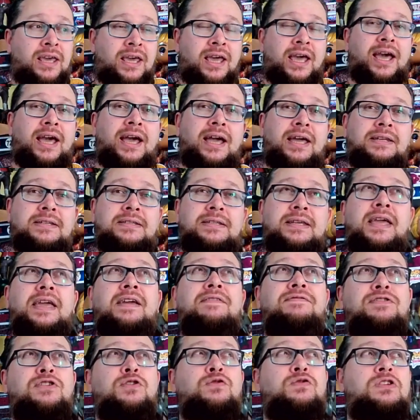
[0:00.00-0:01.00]
And
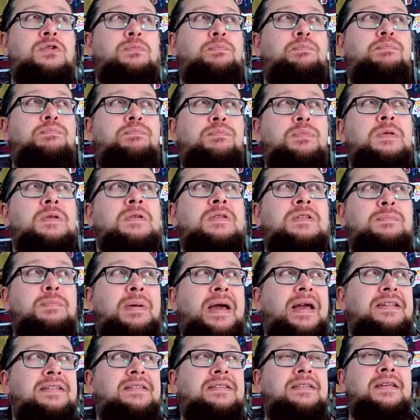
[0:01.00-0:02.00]
if you've
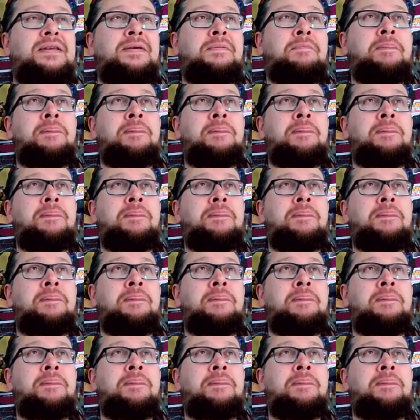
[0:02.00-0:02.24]
spent